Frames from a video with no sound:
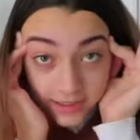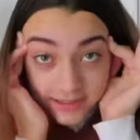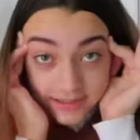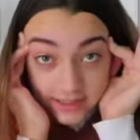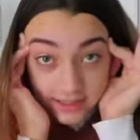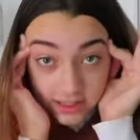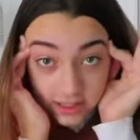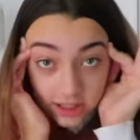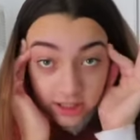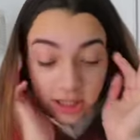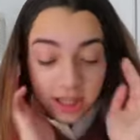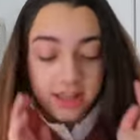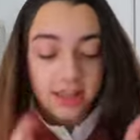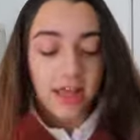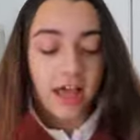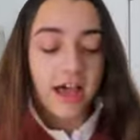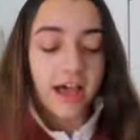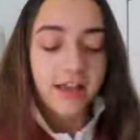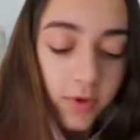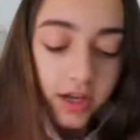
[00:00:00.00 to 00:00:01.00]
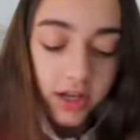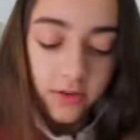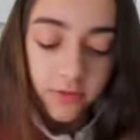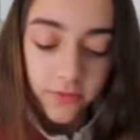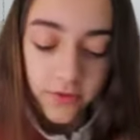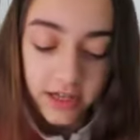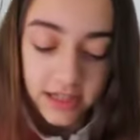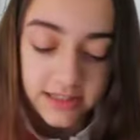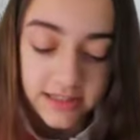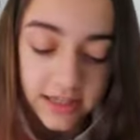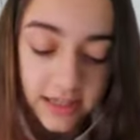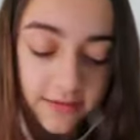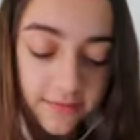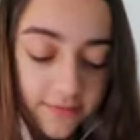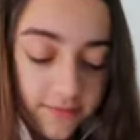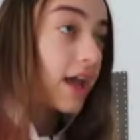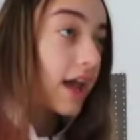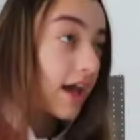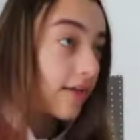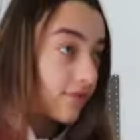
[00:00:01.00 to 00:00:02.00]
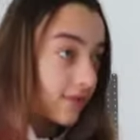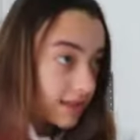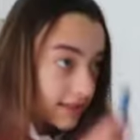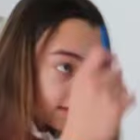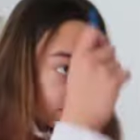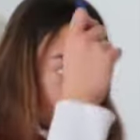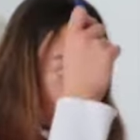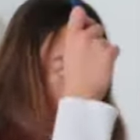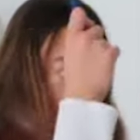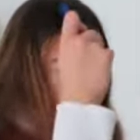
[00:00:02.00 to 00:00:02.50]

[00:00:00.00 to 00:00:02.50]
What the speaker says: does it look like that? We're gonna fix it. We have this little